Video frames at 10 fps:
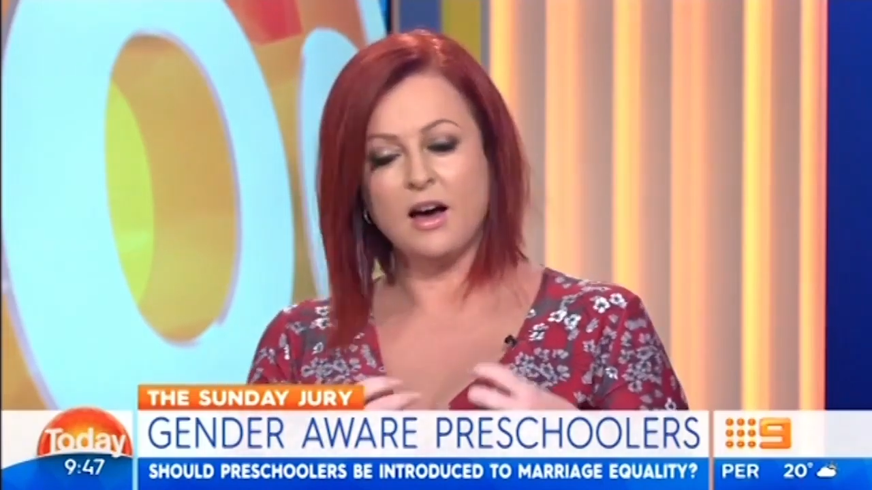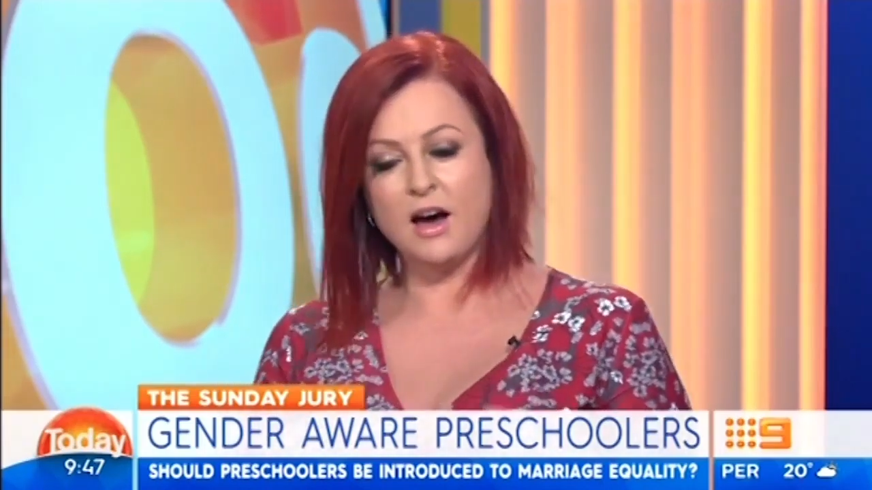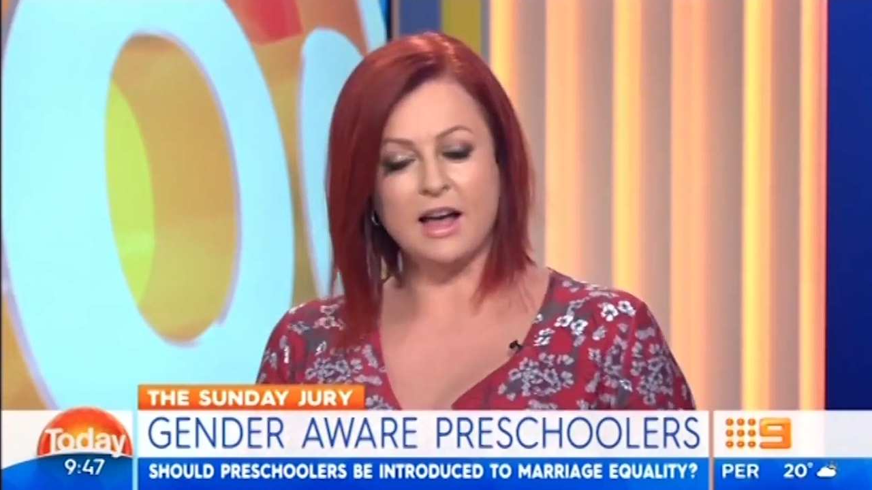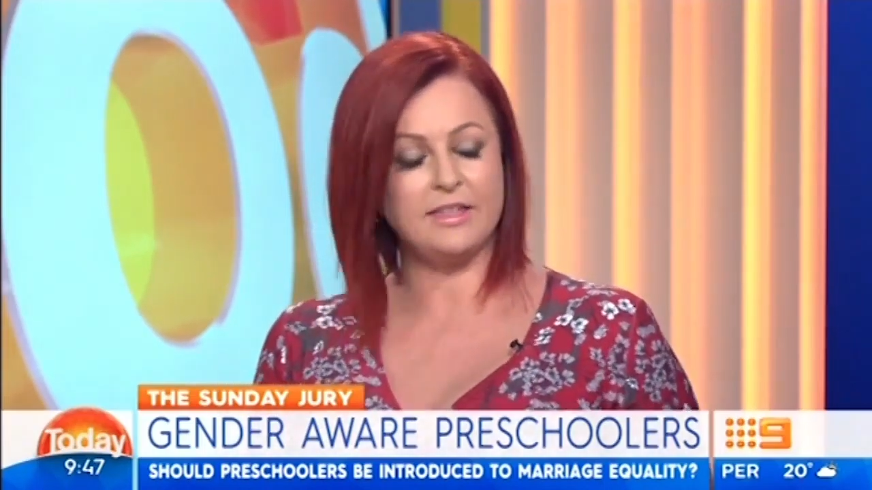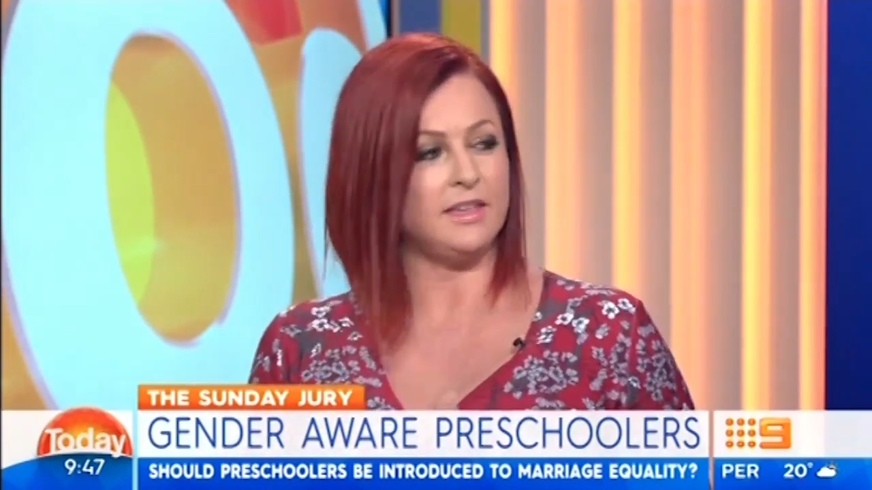
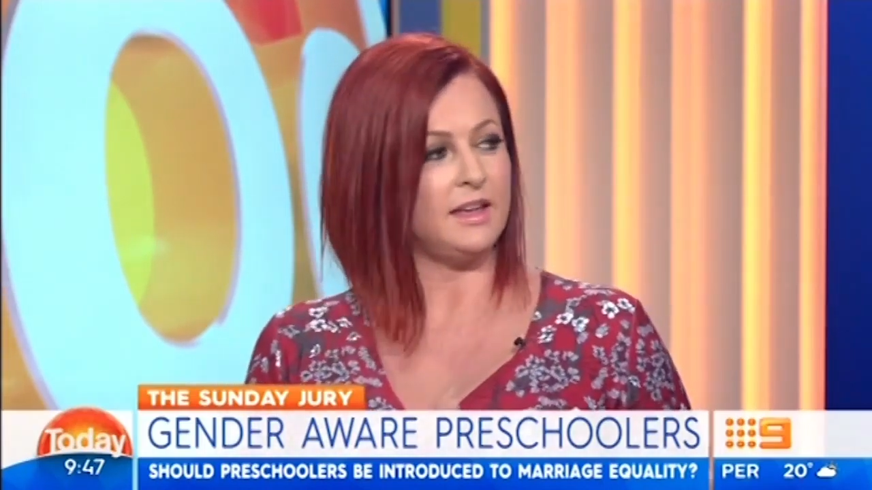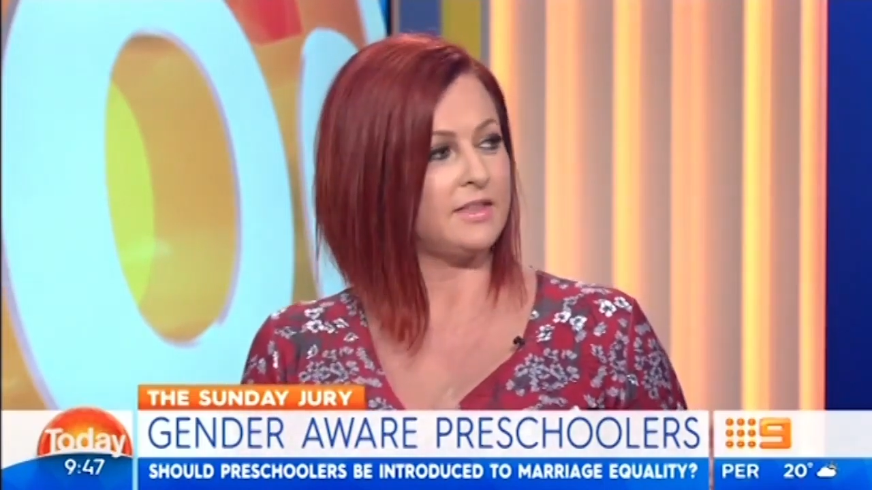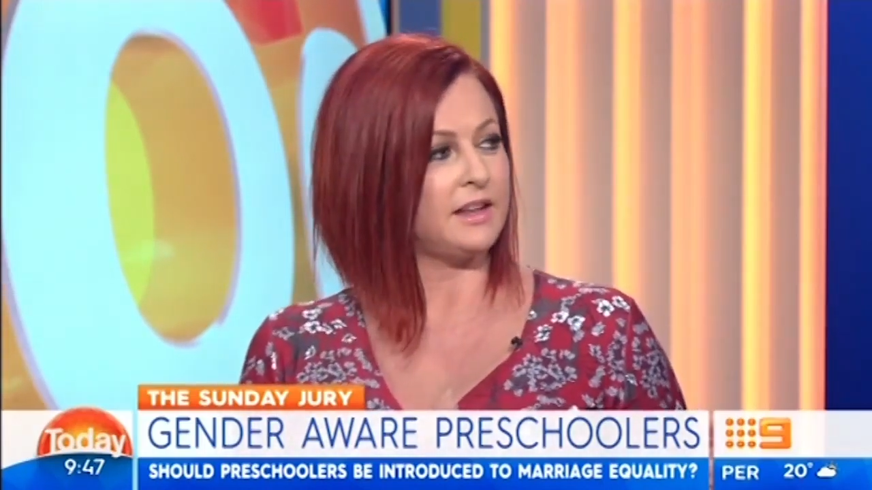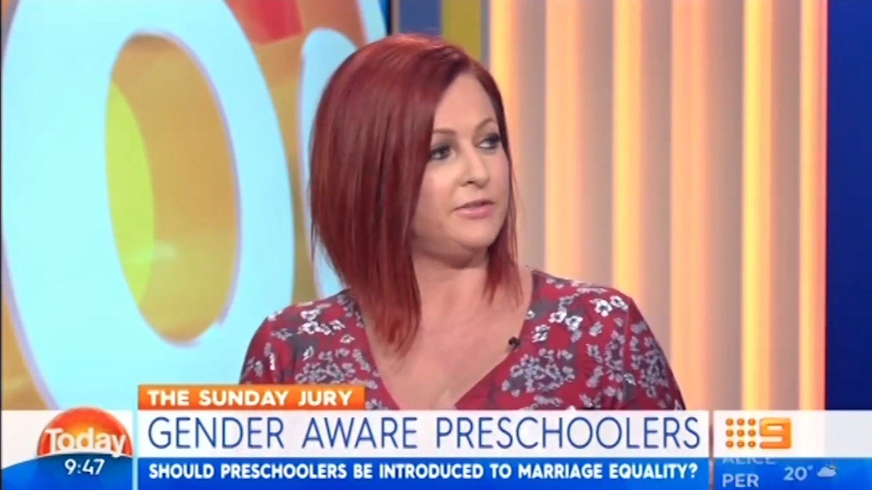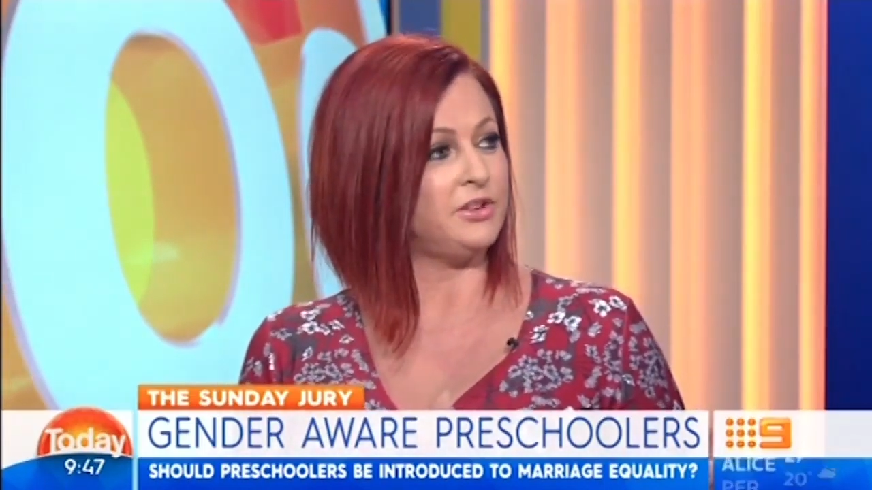I think
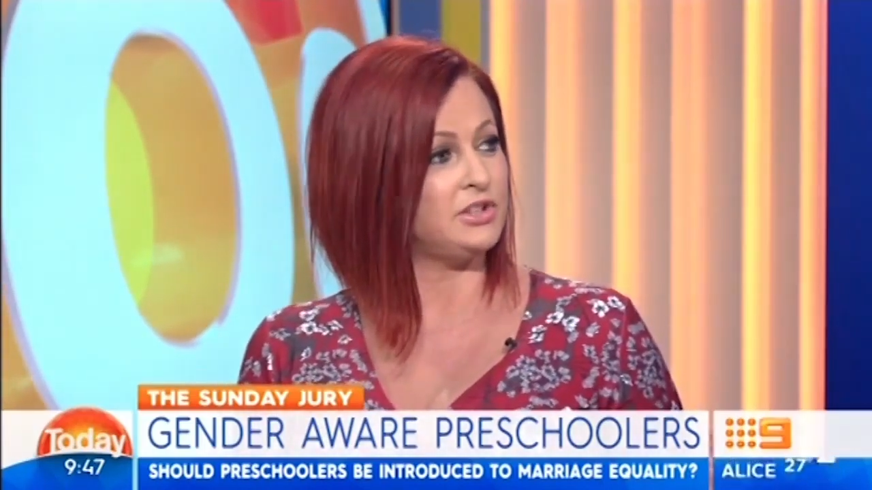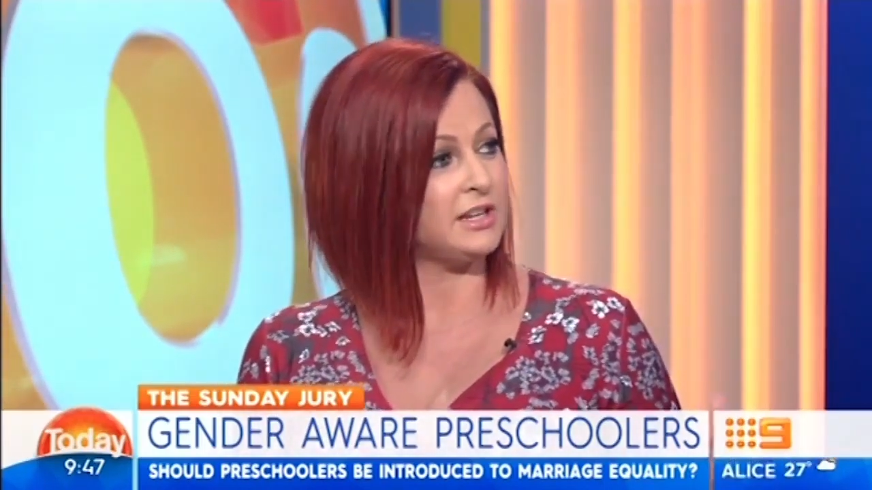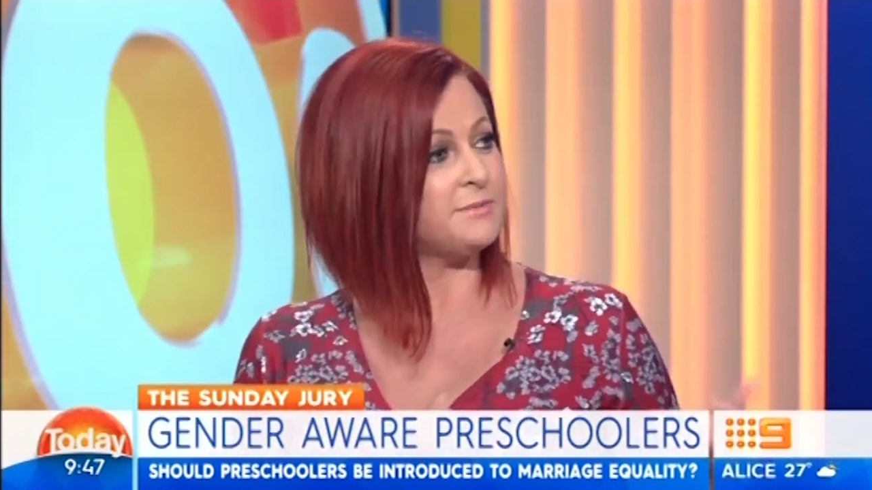that if you just